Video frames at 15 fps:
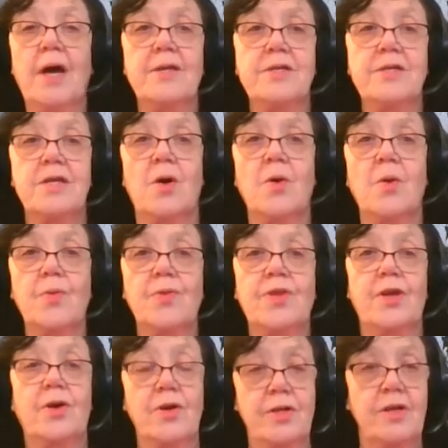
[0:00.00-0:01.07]
So
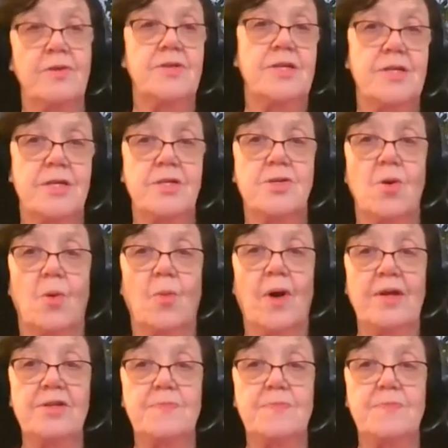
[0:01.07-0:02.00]
the good news is it's all well